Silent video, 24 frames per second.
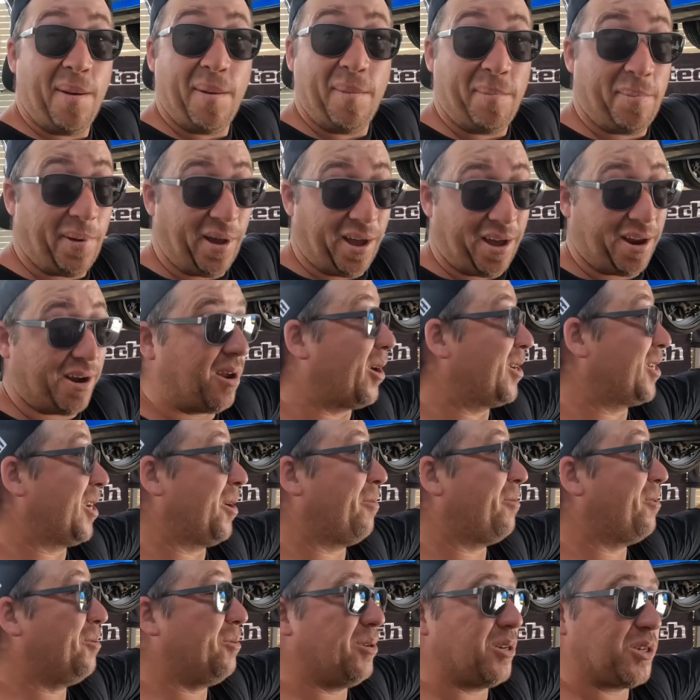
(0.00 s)
But I
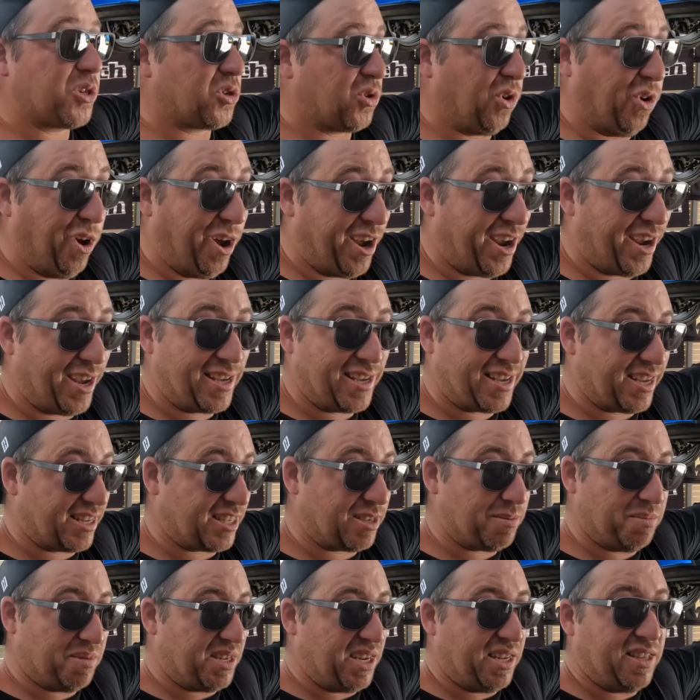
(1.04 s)
definitely want to try and get
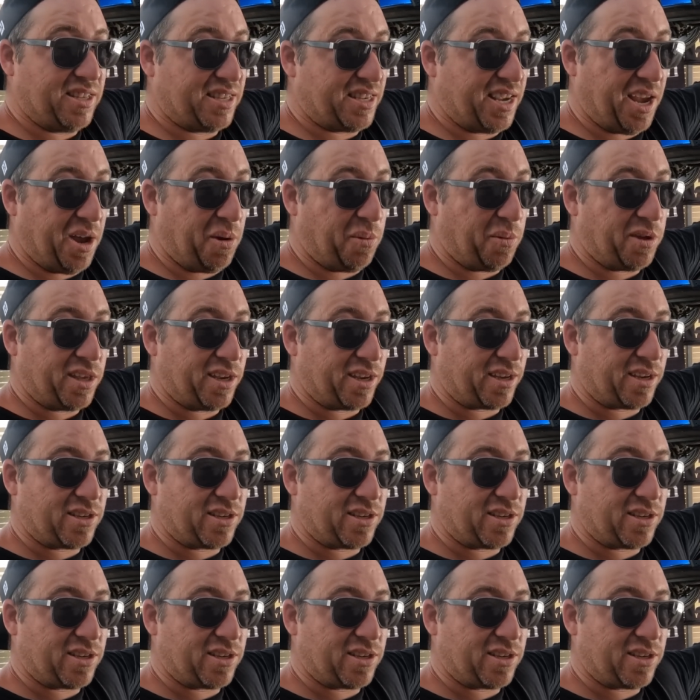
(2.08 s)
some dents out with it,